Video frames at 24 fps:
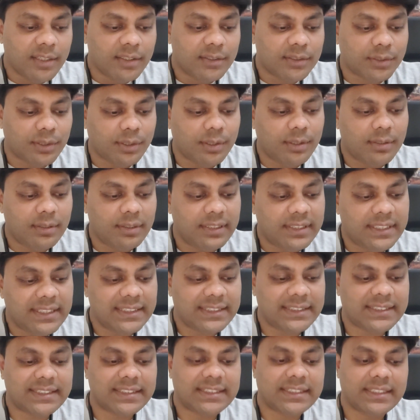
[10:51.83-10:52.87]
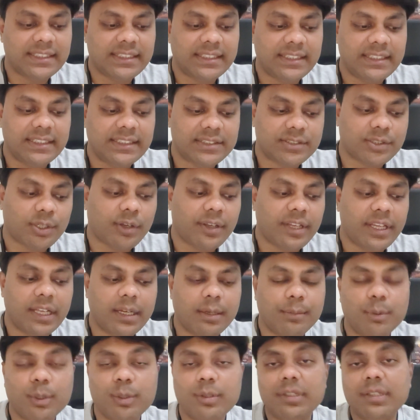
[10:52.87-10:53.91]
So this is talking
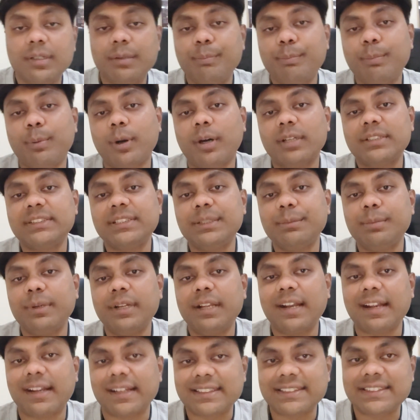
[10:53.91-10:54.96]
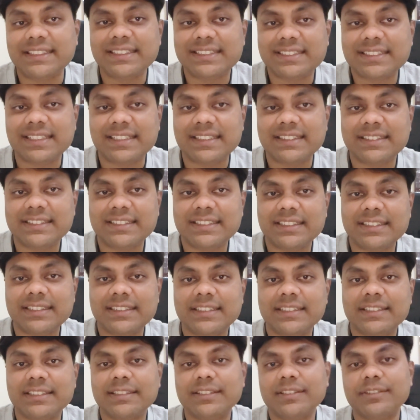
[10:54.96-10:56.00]
about the possible
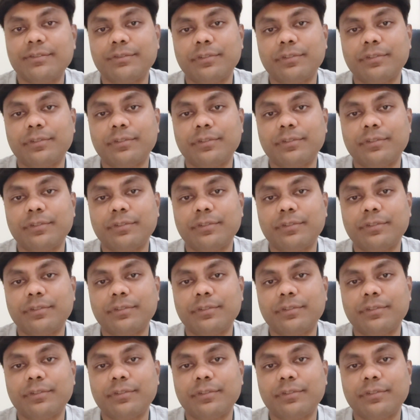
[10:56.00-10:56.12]
resistances